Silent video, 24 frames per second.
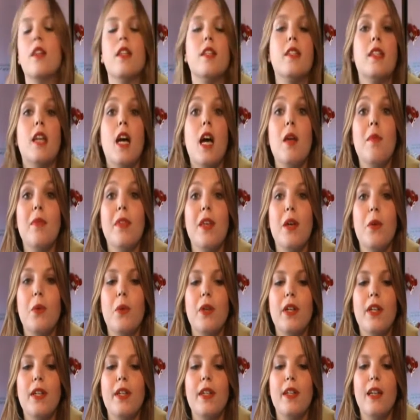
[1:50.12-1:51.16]
the time they
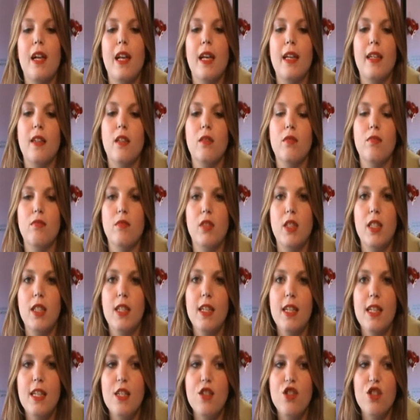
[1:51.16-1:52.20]
were like
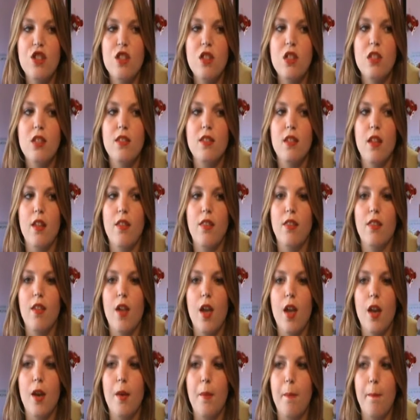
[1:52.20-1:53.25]
teenagers, and
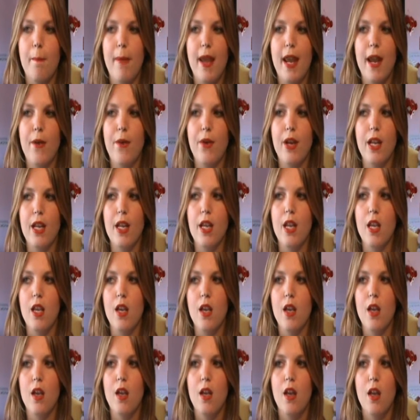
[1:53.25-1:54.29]
then
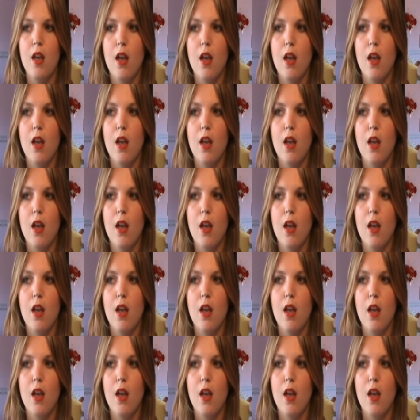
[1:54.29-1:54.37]
Mary